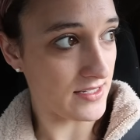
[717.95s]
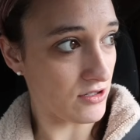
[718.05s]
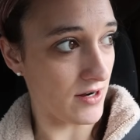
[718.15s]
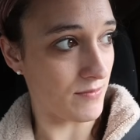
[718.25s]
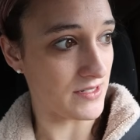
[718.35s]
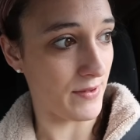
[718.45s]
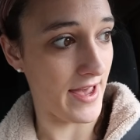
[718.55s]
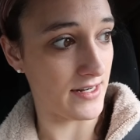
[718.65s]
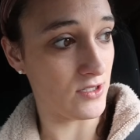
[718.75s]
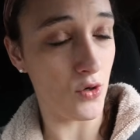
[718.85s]
This trip was
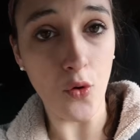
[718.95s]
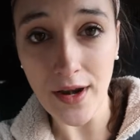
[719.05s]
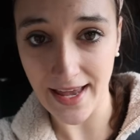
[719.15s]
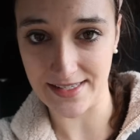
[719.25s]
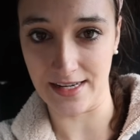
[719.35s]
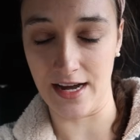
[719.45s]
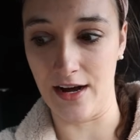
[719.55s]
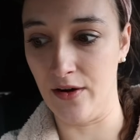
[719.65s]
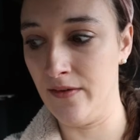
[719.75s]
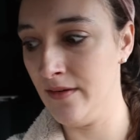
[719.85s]
planned two days
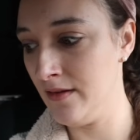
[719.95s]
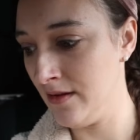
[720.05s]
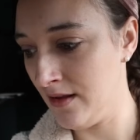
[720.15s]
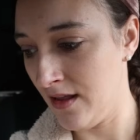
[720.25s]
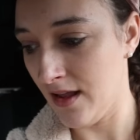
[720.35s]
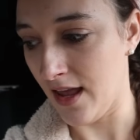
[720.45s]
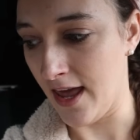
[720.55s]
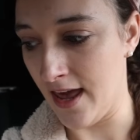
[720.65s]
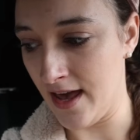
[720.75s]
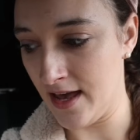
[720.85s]
ago,
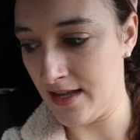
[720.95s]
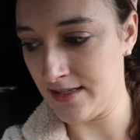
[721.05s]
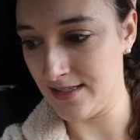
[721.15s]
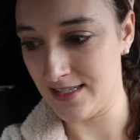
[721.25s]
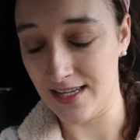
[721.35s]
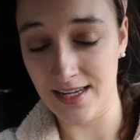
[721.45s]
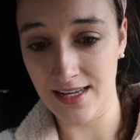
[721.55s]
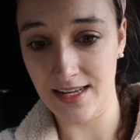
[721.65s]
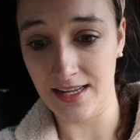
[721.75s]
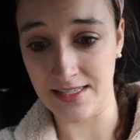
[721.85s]
and
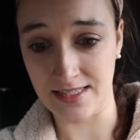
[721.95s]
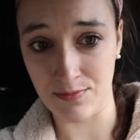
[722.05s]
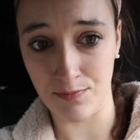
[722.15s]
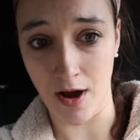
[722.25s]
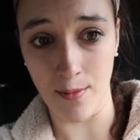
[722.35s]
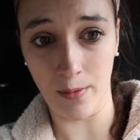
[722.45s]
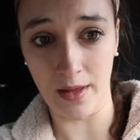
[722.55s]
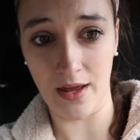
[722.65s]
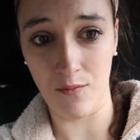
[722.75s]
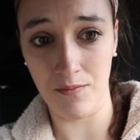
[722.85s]
it's
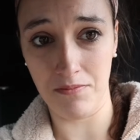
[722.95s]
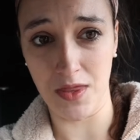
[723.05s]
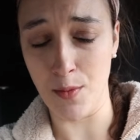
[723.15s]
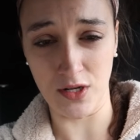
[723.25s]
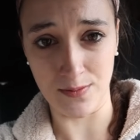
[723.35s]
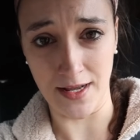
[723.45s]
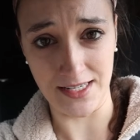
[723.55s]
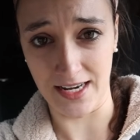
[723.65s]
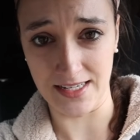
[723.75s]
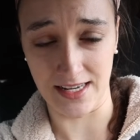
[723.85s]
probably the most
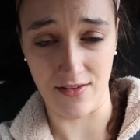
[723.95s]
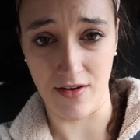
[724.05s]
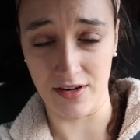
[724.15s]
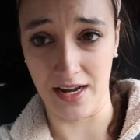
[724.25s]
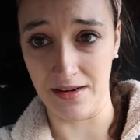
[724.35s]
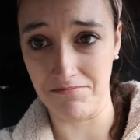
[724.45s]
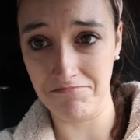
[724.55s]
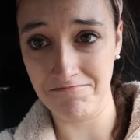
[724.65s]
spontaneous thing I've ever done.